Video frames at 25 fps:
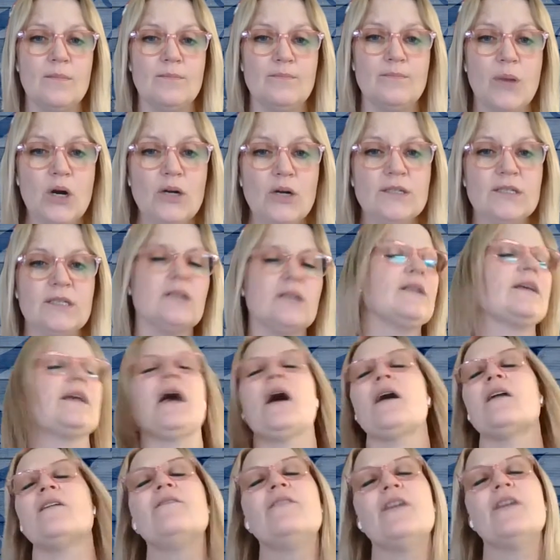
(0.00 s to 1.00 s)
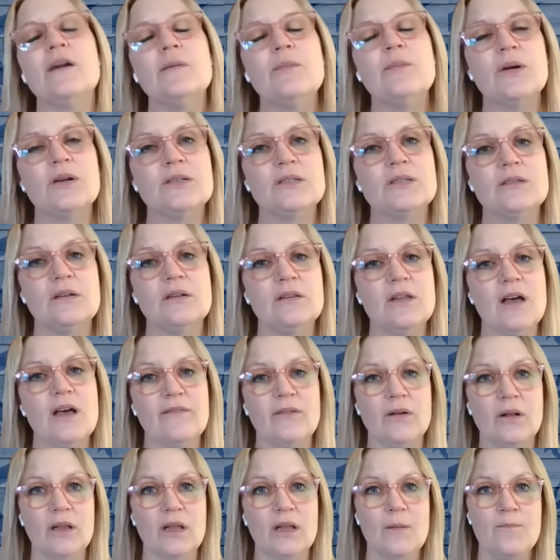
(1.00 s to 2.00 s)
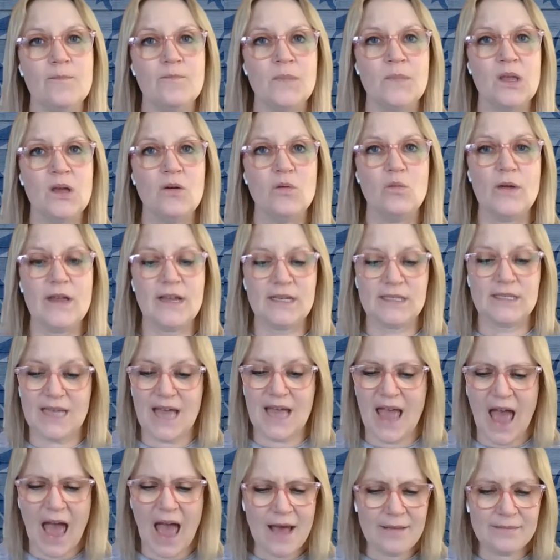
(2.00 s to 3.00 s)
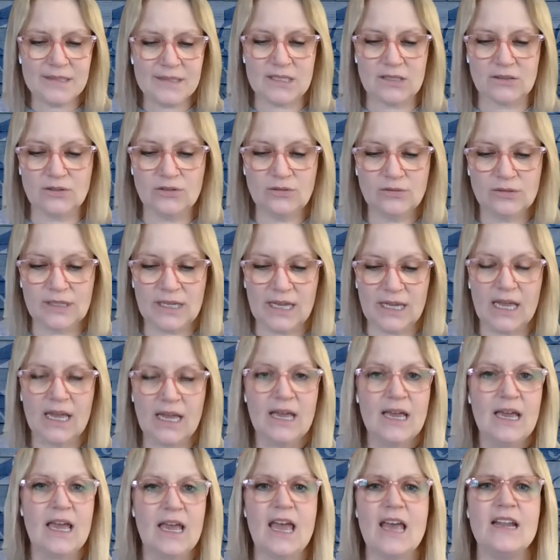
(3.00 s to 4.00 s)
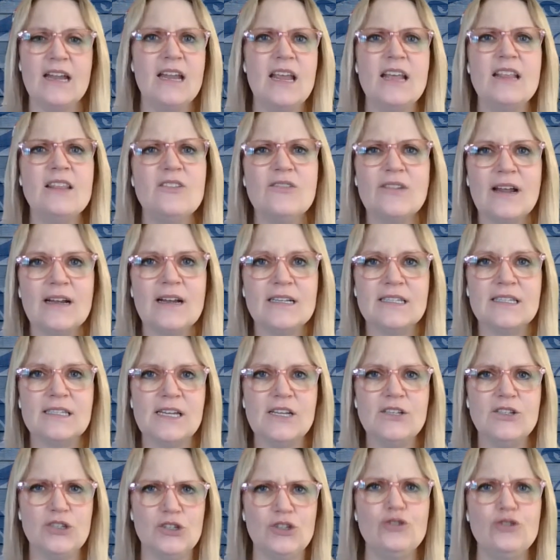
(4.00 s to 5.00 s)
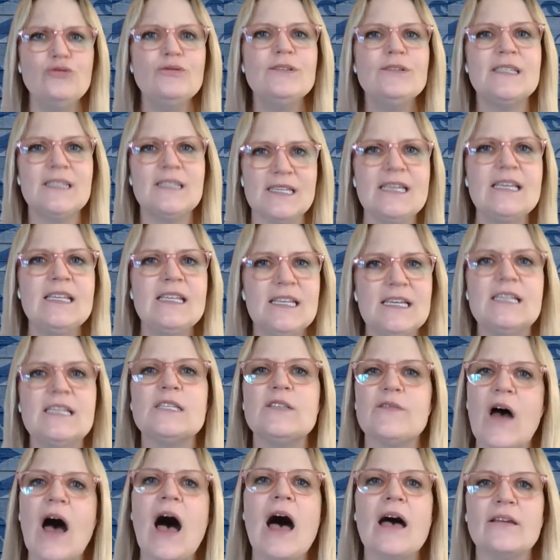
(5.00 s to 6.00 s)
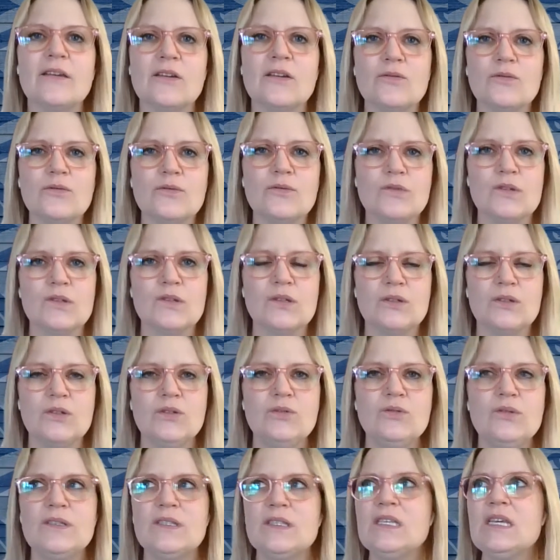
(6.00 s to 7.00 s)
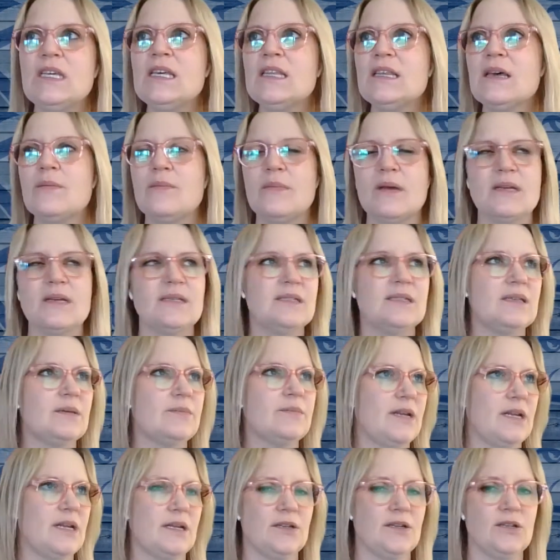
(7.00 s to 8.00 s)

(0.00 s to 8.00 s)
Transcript: personally, on a very personal level, we can say absolutely. And in the United States, you see these values You see them exhibited.